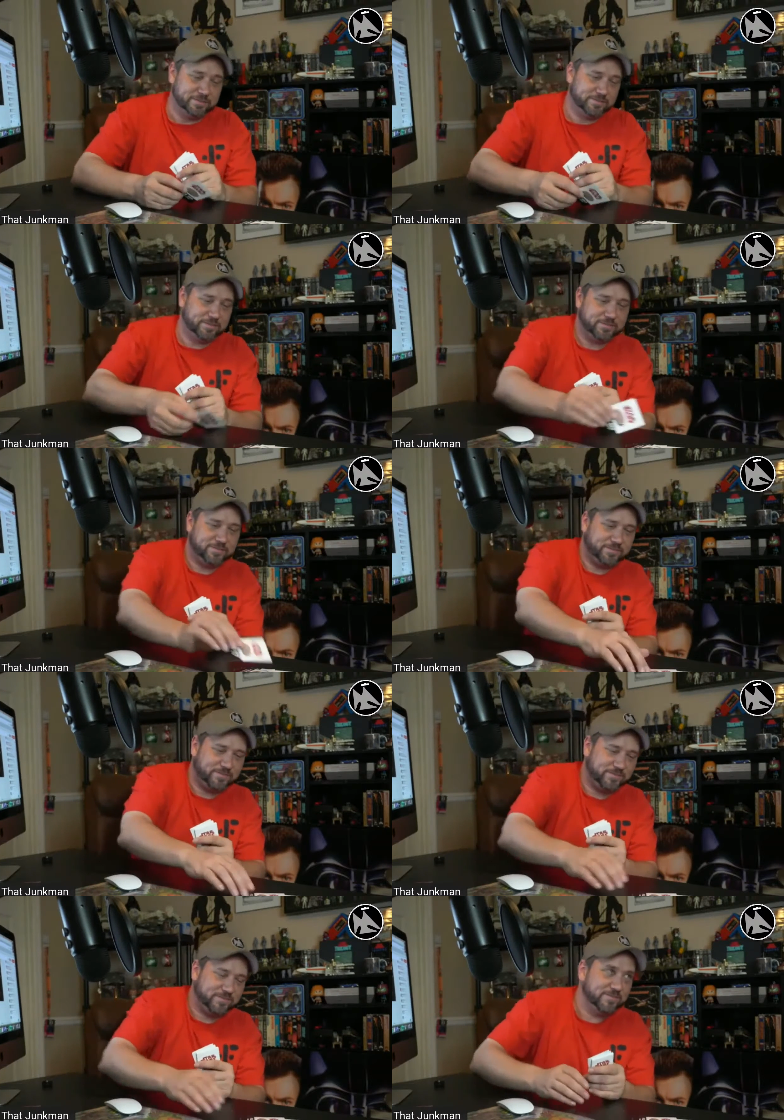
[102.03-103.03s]
Soft drink.
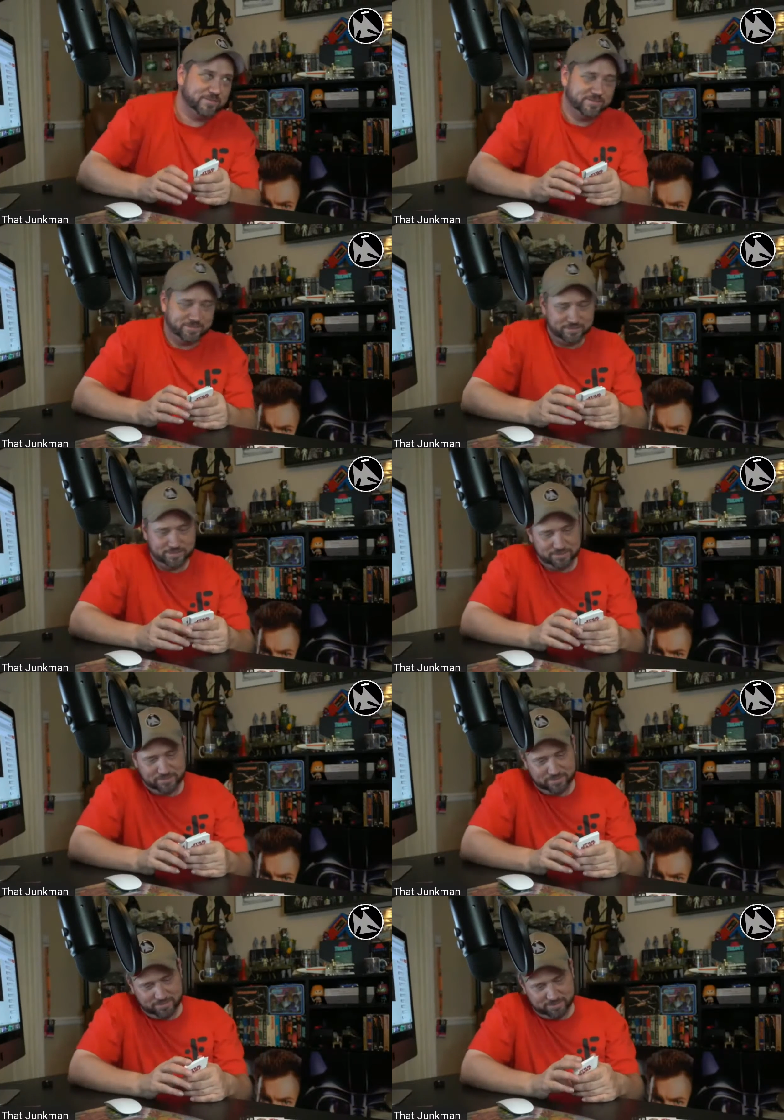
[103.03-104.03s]
That could be
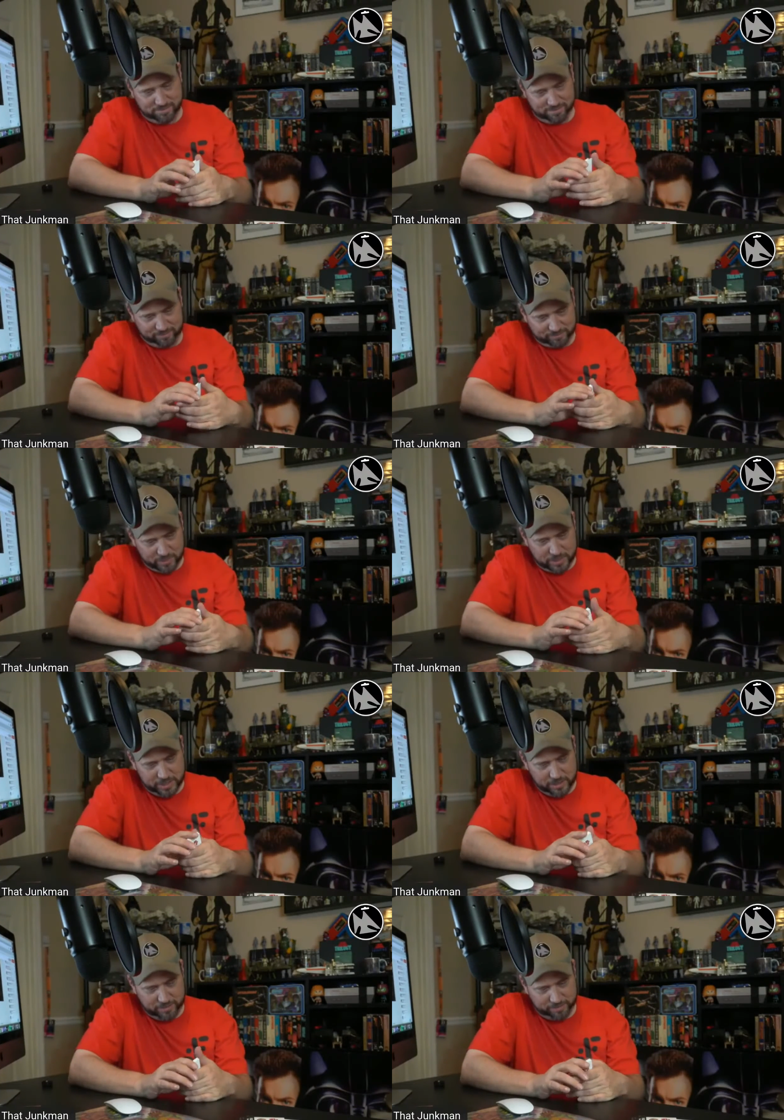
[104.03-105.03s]
anything. That could
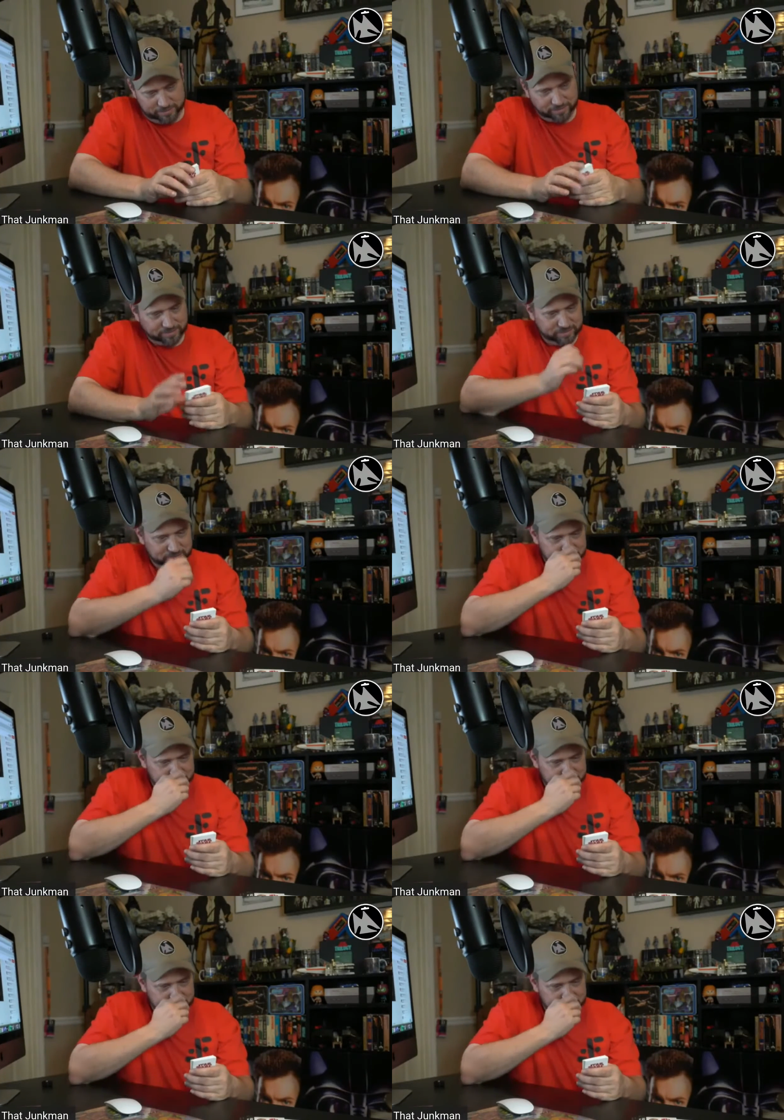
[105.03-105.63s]
be tea.